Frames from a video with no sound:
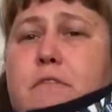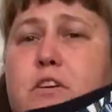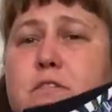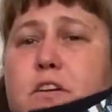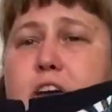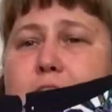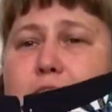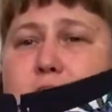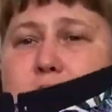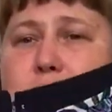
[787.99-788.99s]
First of all, you
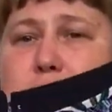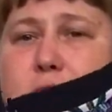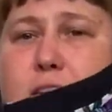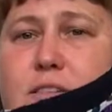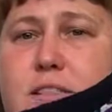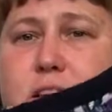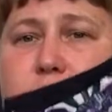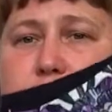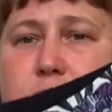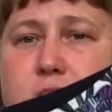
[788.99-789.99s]
have the lace,
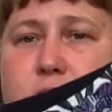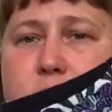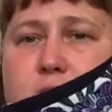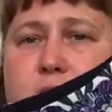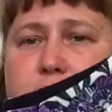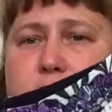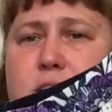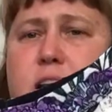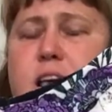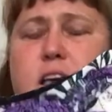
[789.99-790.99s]
obviously, in the
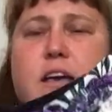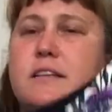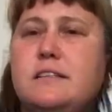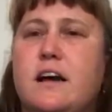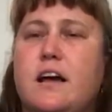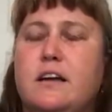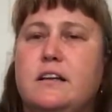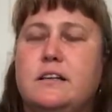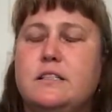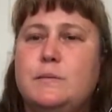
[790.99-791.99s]
sides. It's not
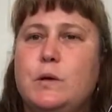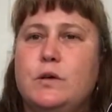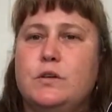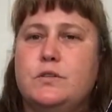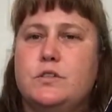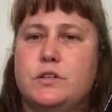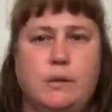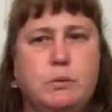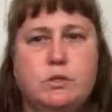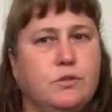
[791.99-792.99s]
going to expose their
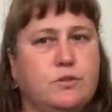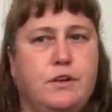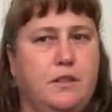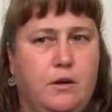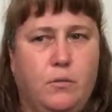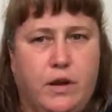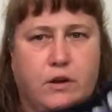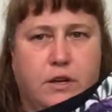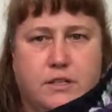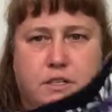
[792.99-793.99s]
nipples or anything
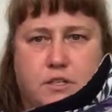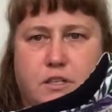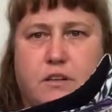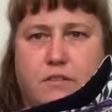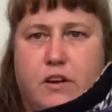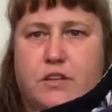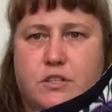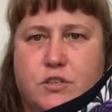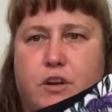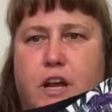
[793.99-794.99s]
weird. It's just in a very
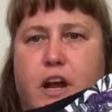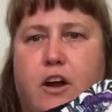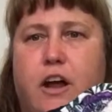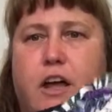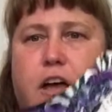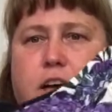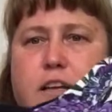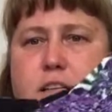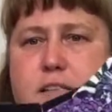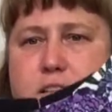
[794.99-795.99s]
discreet area. It
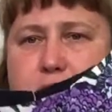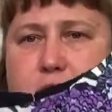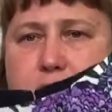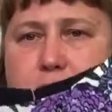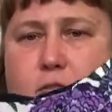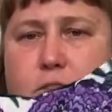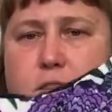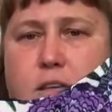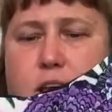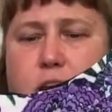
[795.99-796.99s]
is sleeveless,
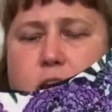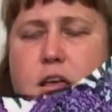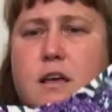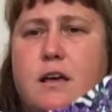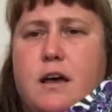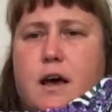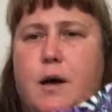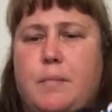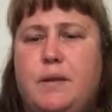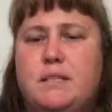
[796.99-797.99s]
obviously.
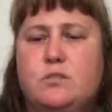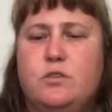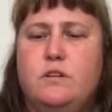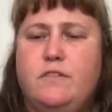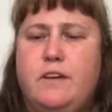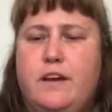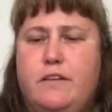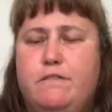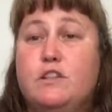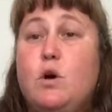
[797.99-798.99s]
But it's sort of
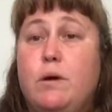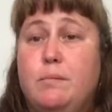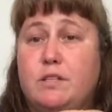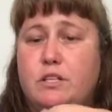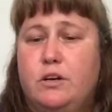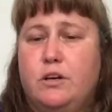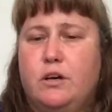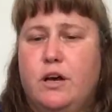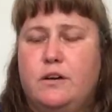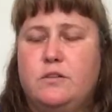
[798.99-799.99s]
a flowy
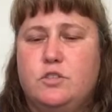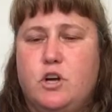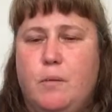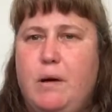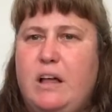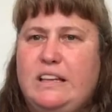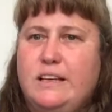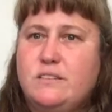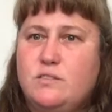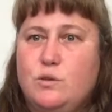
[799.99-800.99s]
material. I don't know what you call it,
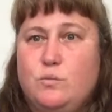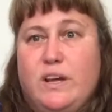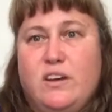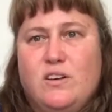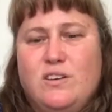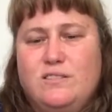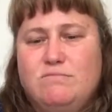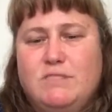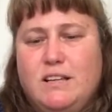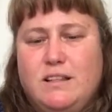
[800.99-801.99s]
polyester,
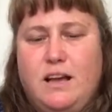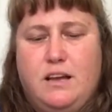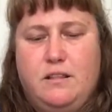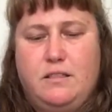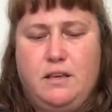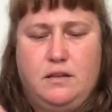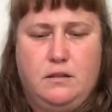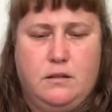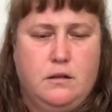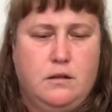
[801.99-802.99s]
rayon, like that kind of thing.